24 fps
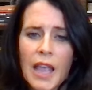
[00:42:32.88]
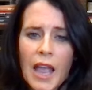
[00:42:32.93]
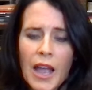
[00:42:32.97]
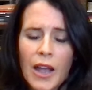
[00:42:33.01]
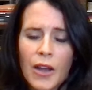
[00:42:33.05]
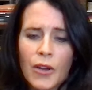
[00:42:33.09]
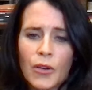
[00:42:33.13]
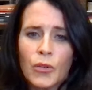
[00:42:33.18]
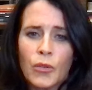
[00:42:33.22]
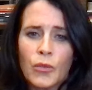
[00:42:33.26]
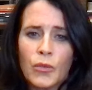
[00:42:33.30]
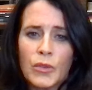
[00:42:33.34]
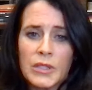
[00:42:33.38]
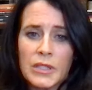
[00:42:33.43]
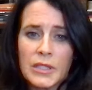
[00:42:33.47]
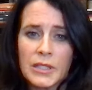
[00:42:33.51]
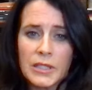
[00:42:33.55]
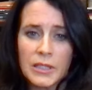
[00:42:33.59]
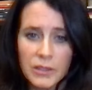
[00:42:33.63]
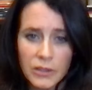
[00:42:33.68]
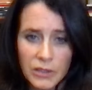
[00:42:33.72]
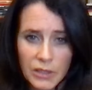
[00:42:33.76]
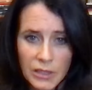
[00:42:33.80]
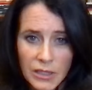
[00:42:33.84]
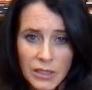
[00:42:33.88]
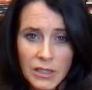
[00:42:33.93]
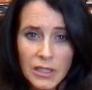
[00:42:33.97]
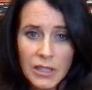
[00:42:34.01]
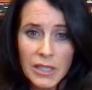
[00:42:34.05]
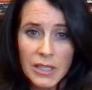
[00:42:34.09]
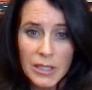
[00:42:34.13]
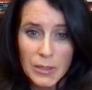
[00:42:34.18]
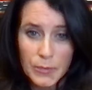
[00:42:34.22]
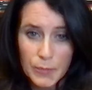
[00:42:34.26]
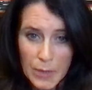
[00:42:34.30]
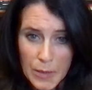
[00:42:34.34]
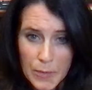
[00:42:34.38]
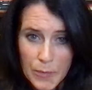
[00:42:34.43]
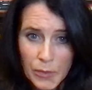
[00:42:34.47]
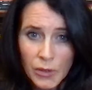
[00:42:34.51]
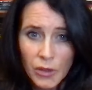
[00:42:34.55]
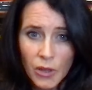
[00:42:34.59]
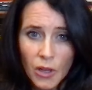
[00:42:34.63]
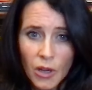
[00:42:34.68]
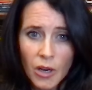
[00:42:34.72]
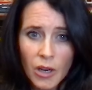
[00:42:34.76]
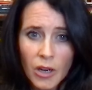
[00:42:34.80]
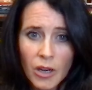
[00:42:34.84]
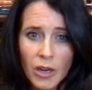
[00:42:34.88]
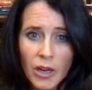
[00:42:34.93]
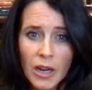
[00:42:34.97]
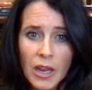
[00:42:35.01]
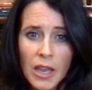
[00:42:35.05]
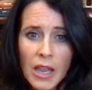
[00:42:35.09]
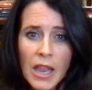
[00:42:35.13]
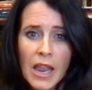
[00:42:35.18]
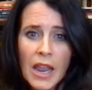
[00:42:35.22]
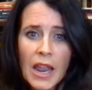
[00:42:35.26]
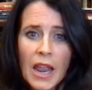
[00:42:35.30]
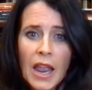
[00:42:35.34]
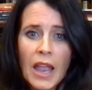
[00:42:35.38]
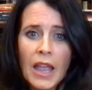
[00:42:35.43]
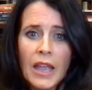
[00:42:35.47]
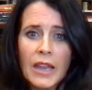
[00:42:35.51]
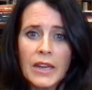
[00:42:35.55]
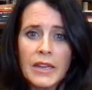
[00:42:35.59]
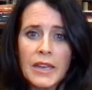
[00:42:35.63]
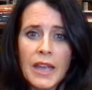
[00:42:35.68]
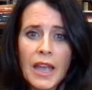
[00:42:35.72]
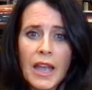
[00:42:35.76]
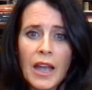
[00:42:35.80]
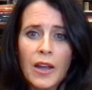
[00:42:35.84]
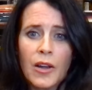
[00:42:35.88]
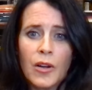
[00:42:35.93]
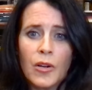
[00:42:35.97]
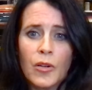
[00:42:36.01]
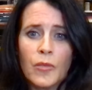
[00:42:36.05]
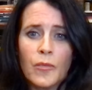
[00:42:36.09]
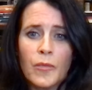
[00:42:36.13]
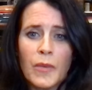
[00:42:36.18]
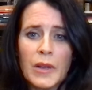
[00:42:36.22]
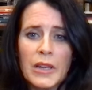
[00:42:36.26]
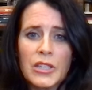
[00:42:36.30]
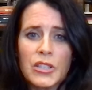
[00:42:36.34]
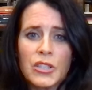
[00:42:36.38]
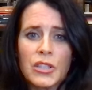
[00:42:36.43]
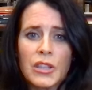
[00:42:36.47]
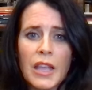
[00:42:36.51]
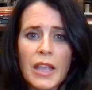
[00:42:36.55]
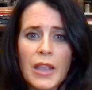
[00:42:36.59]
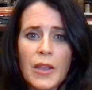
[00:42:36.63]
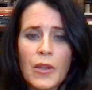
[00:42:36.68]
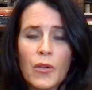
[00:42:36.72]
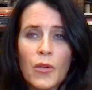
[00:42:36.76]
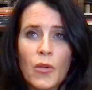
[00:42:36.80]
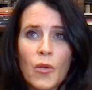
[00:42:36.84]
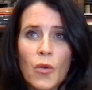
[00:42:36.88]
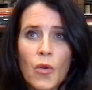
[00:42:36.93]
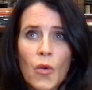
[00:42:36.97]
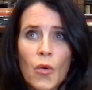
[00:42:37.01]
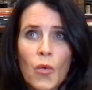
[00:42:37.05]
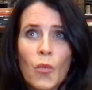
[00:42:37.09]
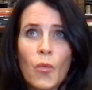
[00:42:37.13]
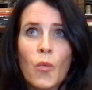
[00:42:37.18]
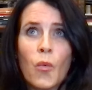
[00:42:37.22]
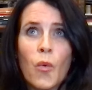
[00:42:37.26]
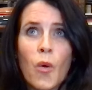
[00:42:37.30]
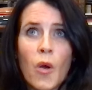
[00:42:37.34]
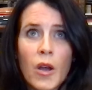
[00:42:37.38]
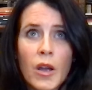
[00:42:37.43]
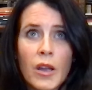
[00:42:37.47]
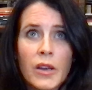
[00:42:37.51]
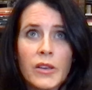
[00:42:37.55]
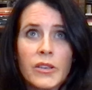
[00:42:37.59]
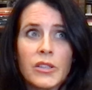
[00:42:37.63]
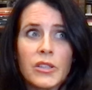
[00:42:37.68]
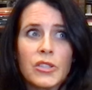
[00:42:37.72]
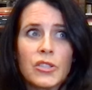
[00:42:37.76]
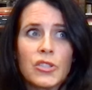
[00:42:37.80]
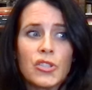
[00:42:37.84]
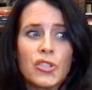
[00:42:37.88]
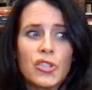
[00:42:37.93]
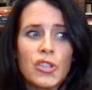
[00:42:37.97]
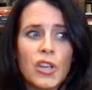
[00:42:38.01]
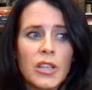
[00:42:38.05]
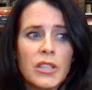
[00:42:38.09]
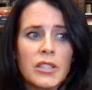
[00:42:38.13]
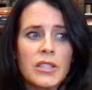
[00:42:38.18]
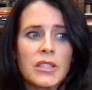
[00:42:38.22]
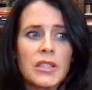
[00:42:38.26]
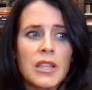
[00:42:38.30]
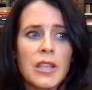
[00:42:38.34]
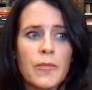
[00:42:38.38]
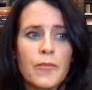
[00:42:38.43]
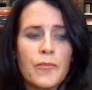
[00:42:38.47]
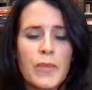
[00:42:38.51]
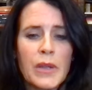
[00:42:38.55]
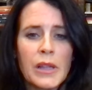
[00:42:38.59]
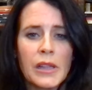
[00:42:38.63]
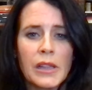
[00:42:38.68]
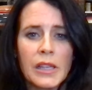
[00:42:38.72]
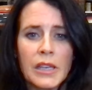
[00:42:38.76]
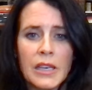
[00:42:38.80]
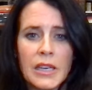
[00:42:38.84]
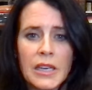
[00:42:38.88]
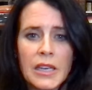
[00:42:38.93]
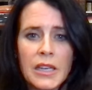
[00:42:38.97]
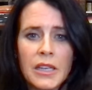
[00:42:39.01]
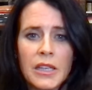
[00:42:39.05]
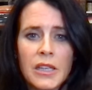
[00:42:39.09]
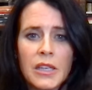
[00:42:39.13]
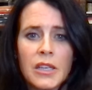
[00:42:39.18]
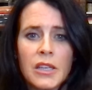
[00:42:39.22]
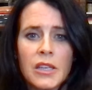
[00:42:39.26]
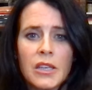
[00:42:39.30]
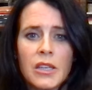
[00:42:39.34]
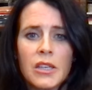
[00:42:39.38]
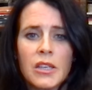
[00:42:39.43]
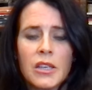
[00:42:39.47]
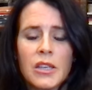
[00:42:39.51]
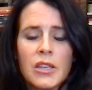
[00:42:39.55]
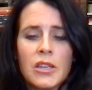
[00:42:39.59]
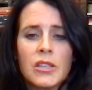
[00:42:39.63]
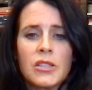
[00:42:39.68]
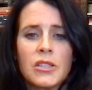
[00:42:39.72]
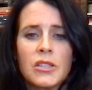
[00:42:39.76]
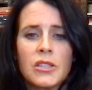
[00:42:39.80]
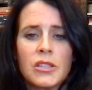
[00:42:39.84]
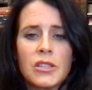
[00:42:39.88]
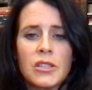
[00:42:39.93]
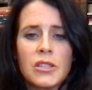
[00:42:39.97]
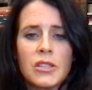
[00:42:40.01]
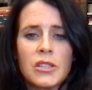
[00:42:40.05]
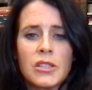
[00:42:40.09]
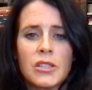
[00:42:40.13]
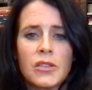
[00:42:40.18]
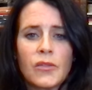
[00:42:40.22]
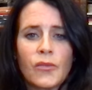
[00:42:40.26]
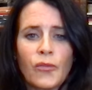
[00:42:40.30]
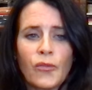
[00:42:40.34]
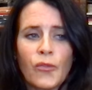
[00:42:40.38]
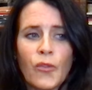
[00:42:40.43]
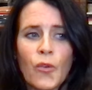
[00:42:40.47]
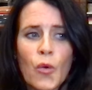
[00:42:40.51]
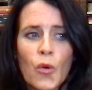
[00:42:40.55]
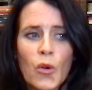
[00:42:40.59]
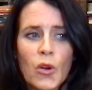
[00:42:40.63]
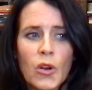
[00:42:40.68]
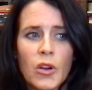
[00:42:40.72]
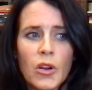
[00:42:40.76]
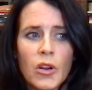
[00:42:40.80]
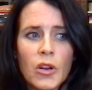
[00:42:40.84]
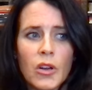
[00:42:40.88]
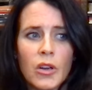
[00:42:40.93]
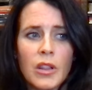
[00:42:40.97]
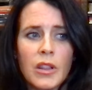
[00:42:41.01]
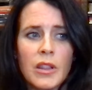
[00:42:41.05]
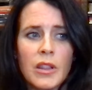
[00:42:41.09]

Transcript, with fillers: how resilient these people are and how much they want just the ability for